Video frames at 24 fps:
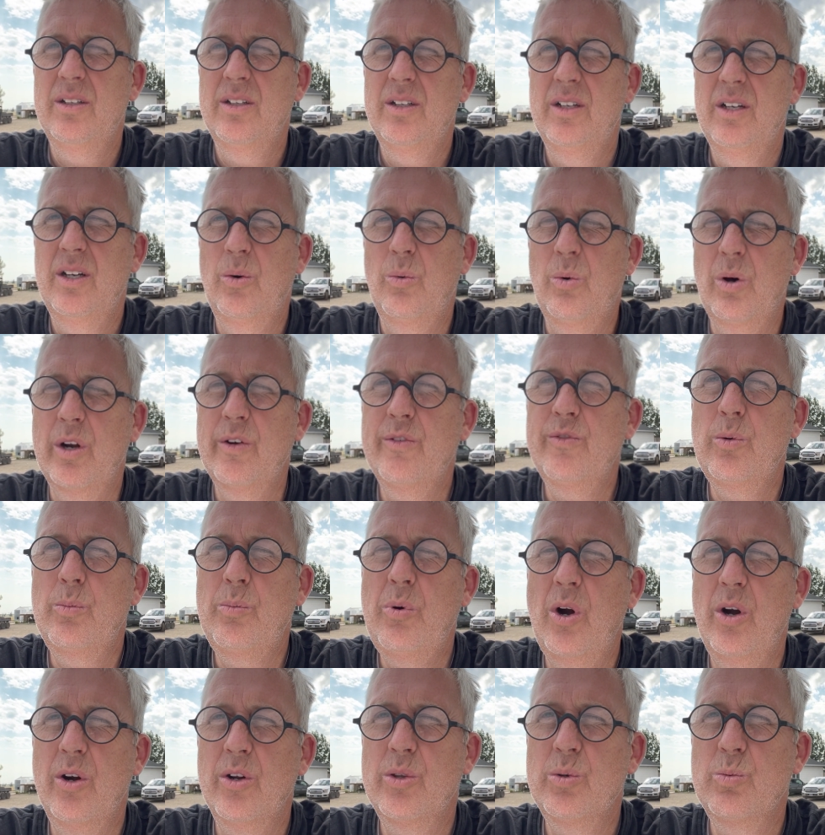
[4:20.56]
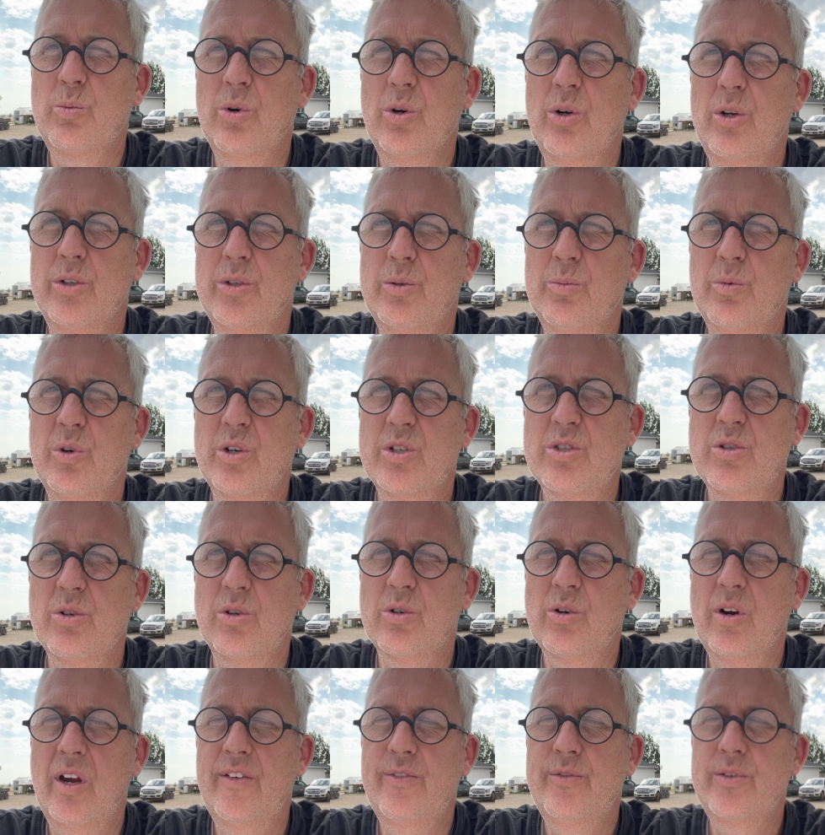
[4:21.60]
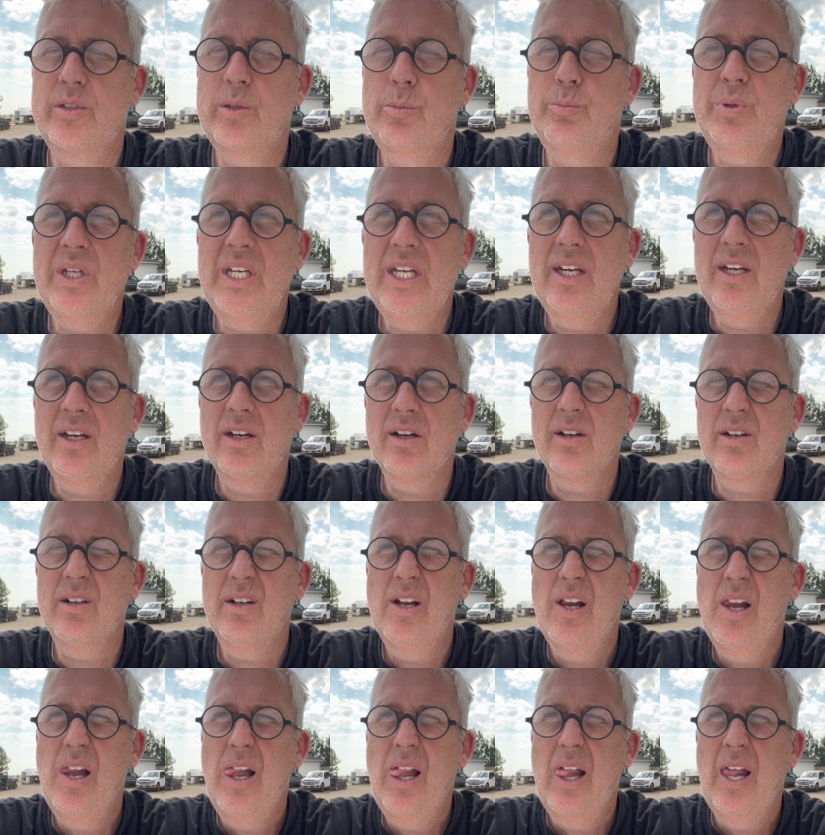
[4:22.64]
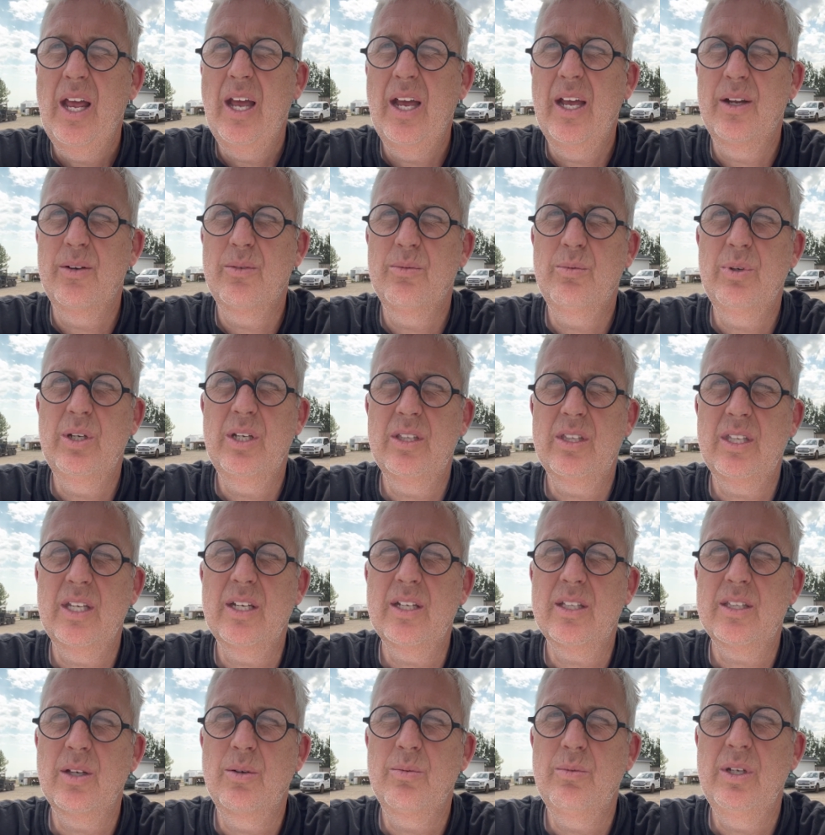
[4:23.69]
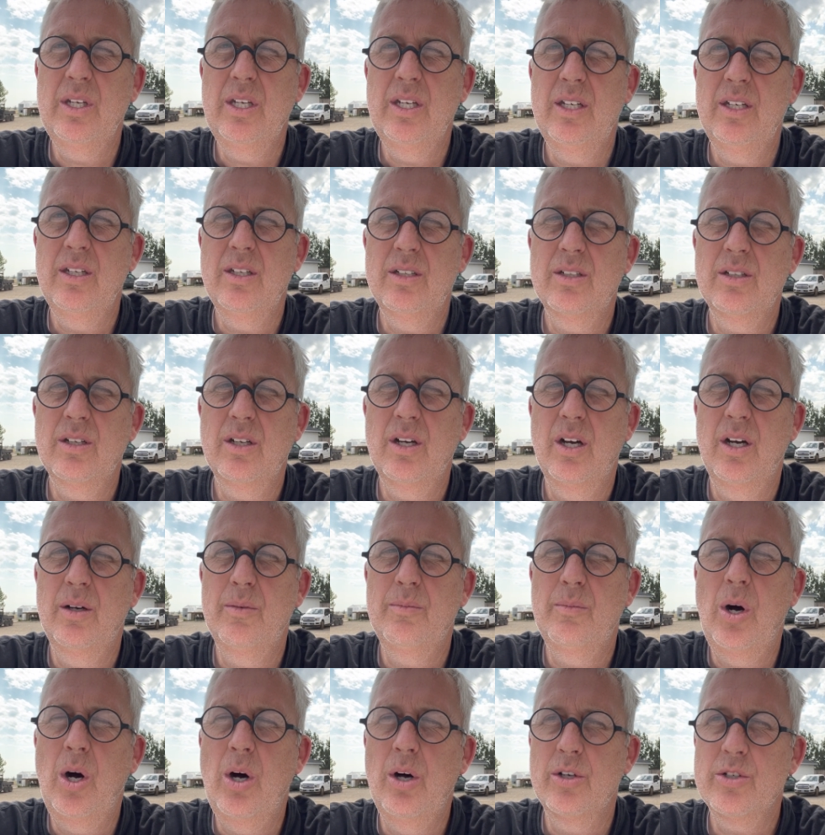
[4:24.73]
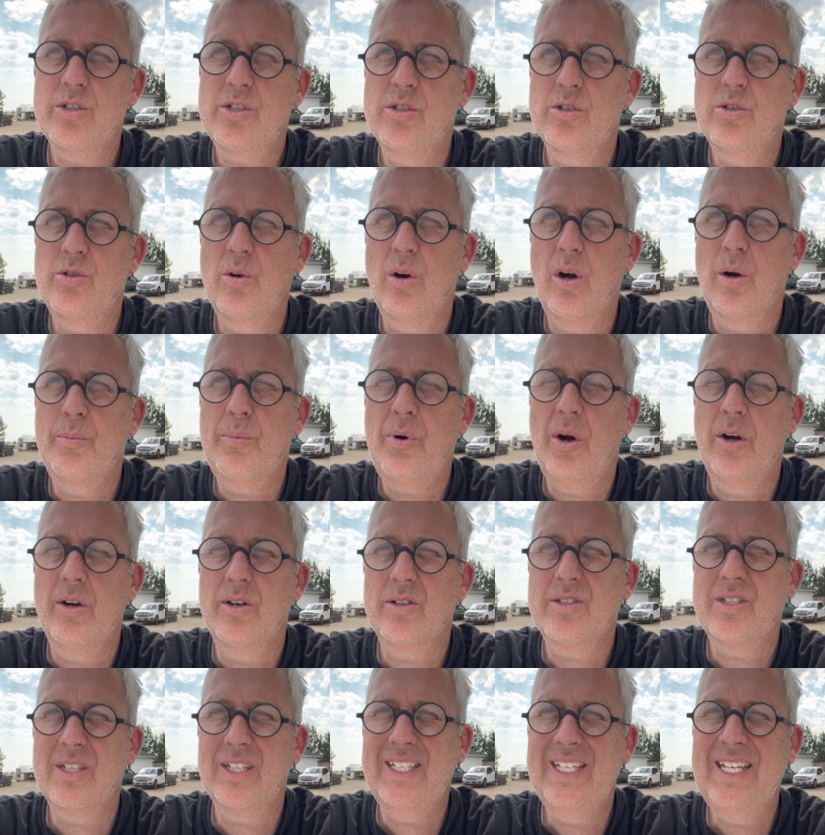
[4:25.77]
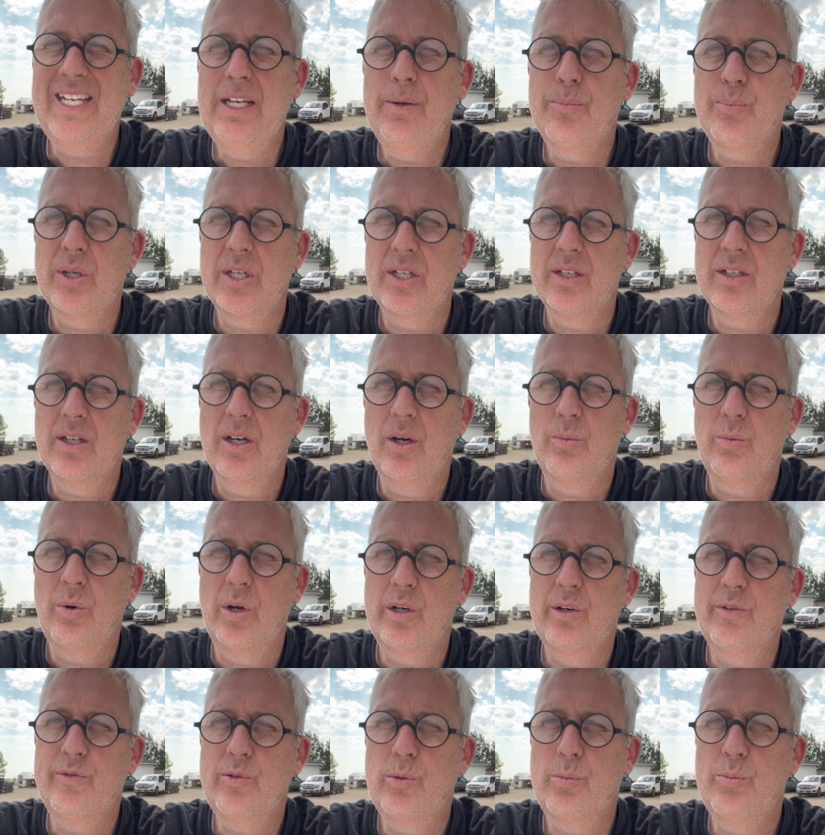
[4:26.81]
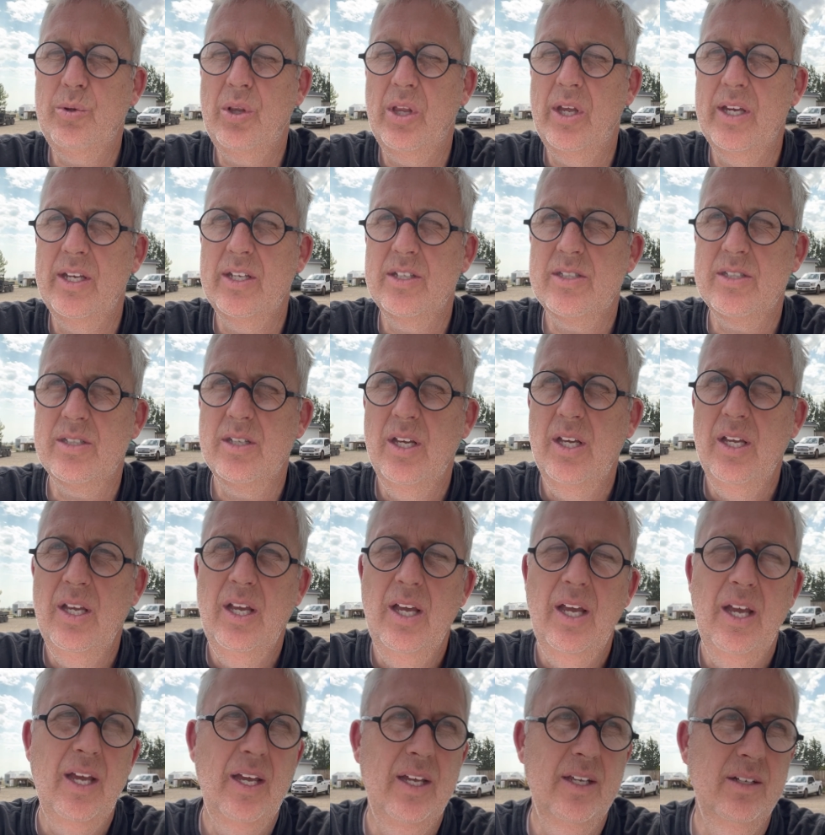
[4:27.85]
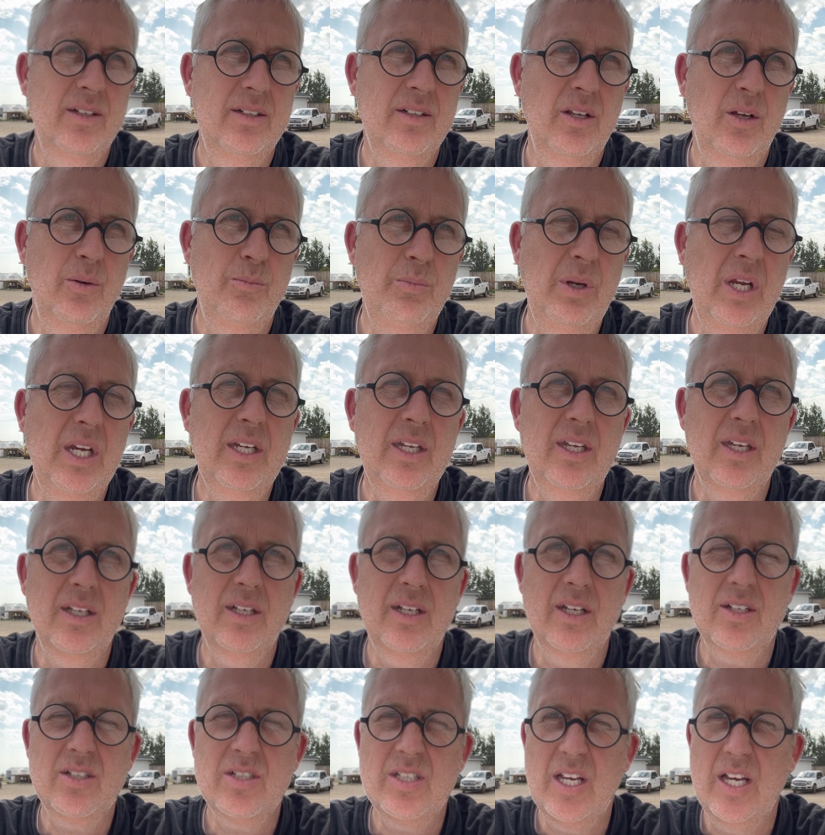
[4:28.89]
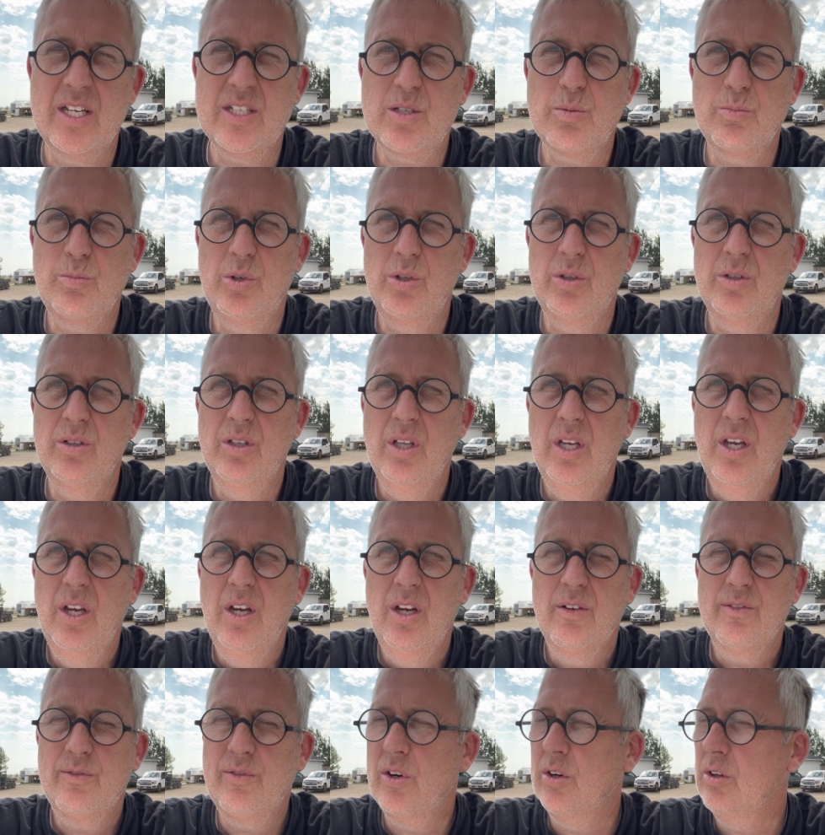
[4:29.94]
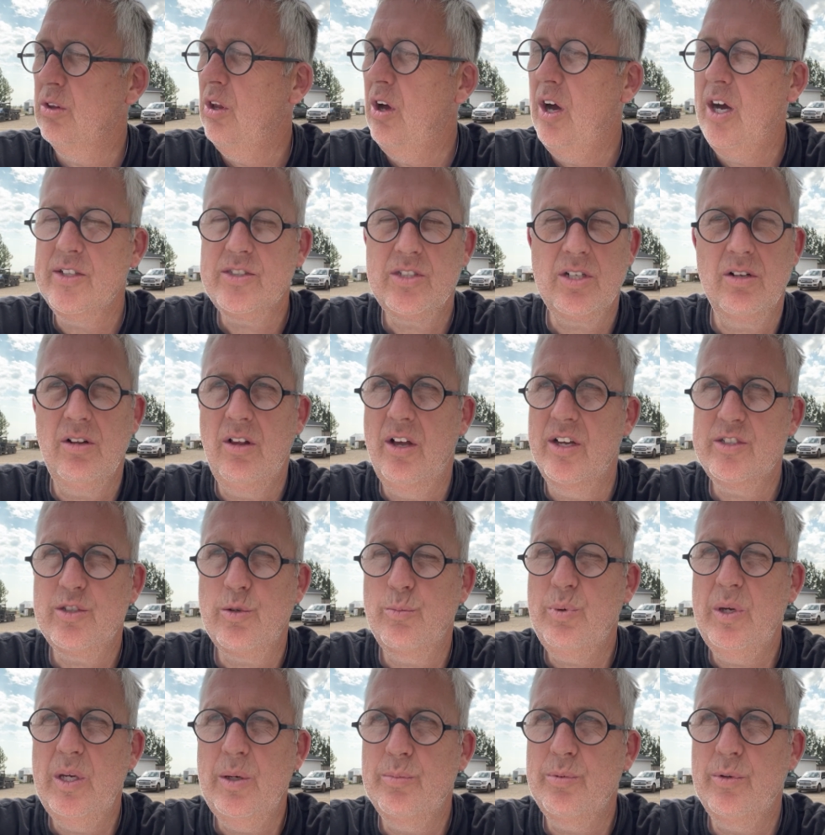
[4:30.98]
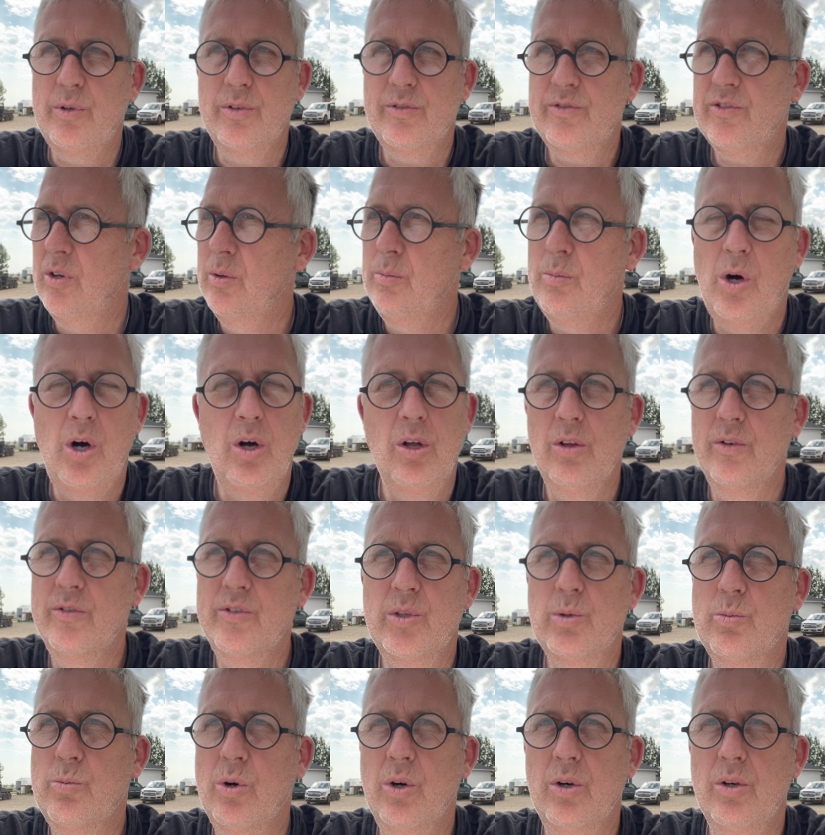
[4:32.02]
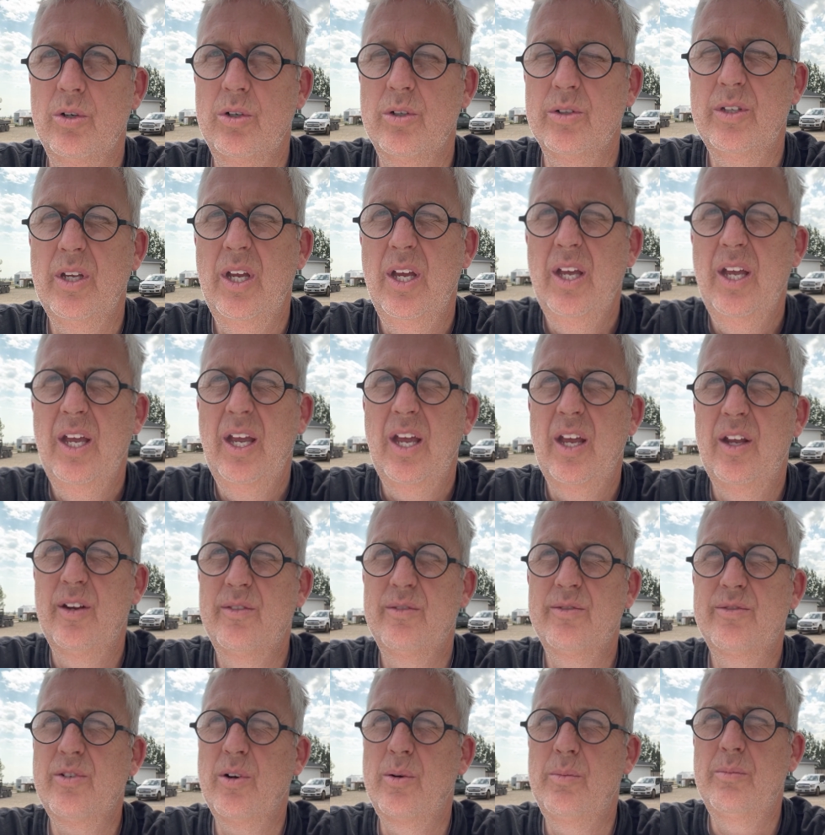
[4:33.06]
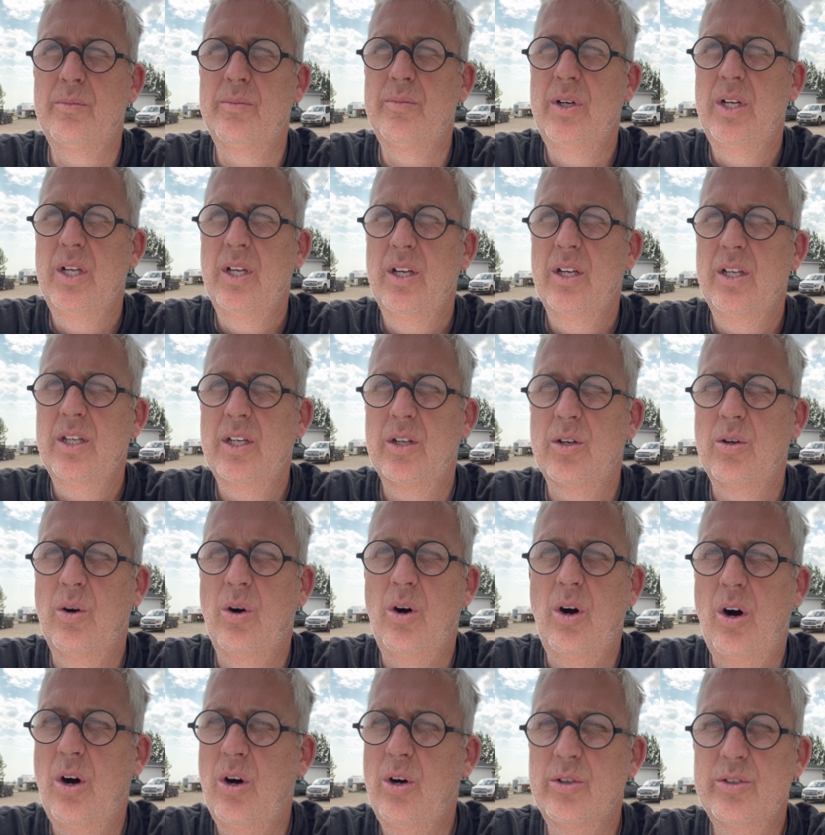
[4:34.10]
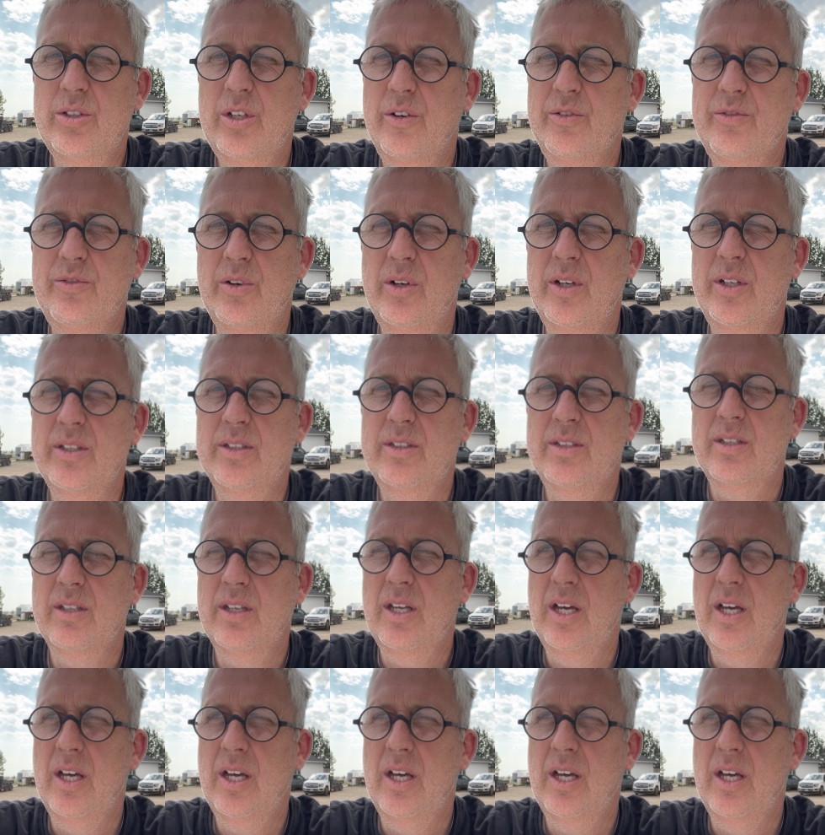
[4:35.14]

wonderful part of the world, and we're so grateful to be here, and we think that we all should do our part to keep it a wonderful place and make it accessible for lots and lots of people from all over the world and from all different